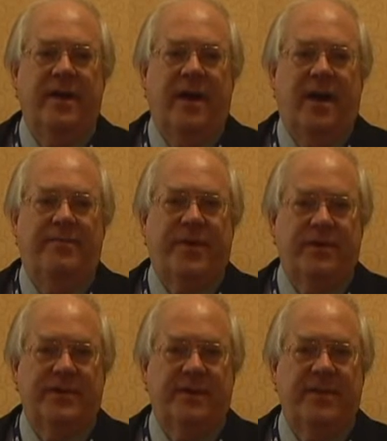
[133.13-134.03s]
I've
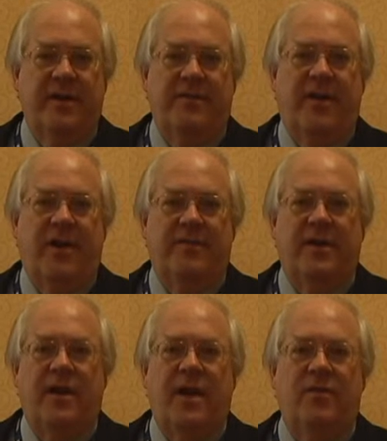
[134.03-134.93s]
personally been involved
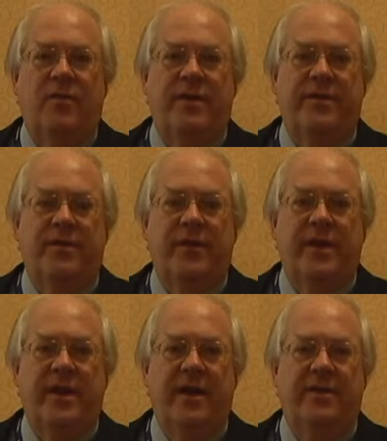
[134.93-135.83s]
a lot with
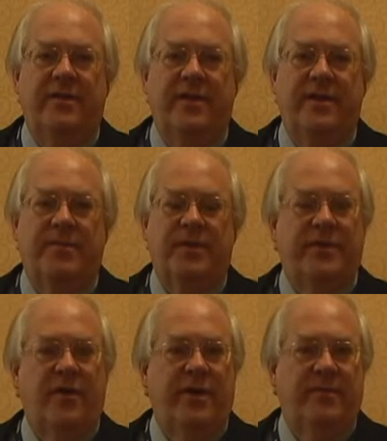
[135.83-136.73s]
looking at the
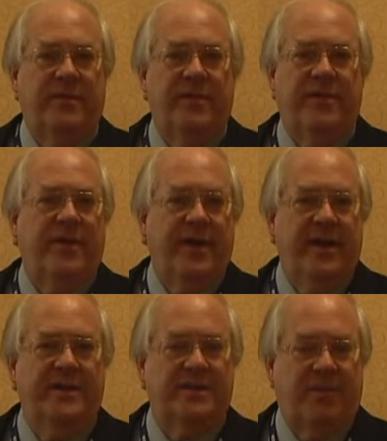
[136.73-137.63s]

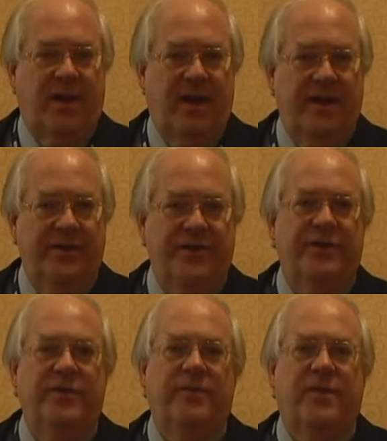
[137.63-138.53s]
plutonium-238 supply
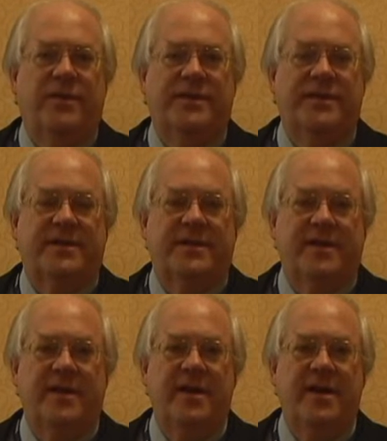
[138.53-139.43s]
issue. Of course, it's
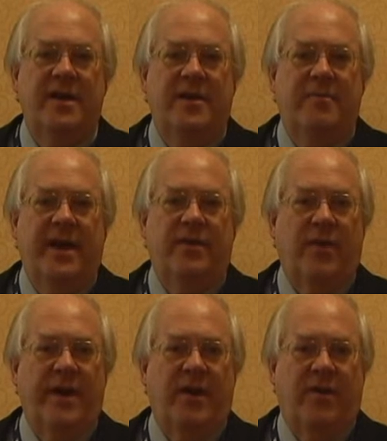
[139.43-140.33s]
the main
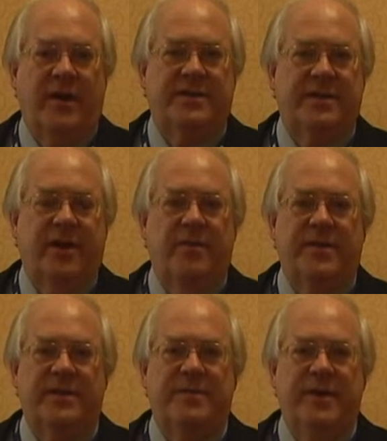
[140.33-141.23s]
radioisotope
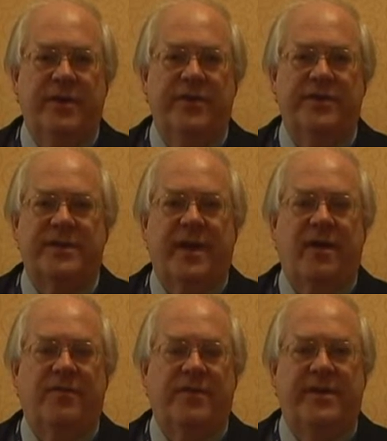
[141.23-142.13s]
that's been used
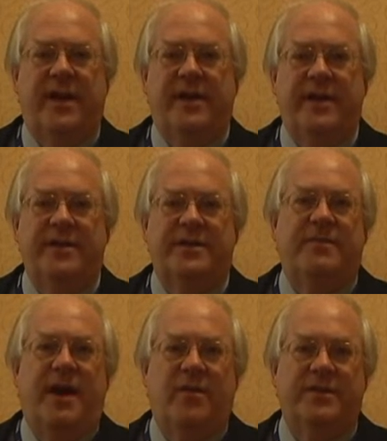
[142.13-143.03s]
now for decades to
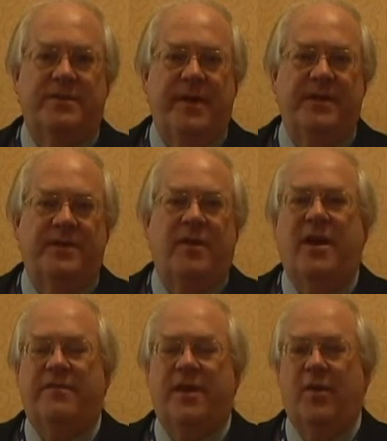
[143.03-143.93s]
power
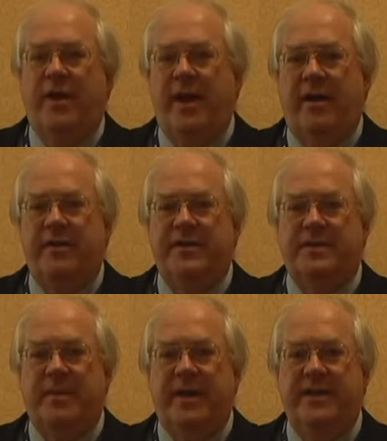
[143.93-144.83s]
spacecraft going out into
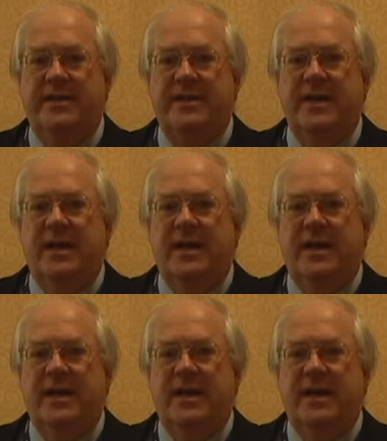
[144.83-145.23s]
space.